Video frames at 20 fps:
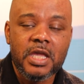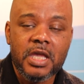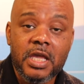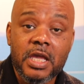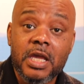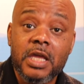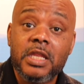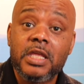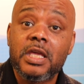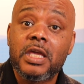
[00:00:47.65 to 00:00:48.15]

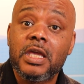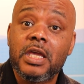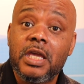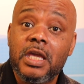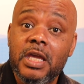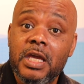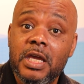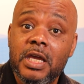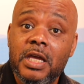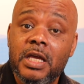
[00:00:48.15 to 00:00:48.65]
It
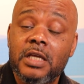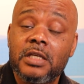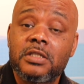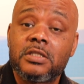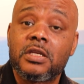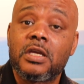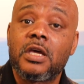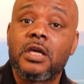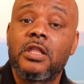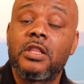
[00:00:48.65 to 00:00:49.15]

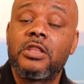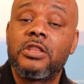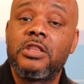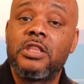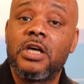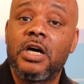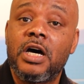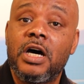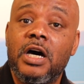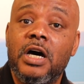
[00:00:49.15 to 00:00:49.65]
is
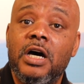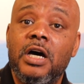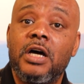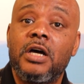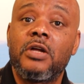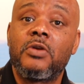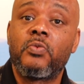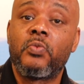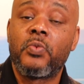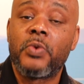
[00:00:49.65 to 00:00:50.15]

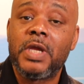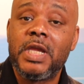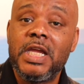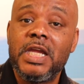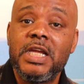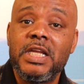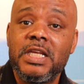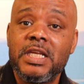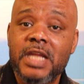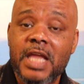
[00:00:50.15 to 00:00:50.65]
the
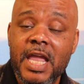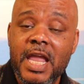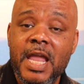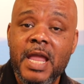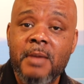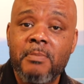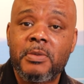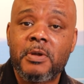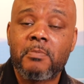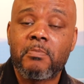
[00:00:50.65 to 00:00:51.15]

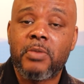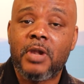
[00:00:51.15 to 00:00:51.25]
renamed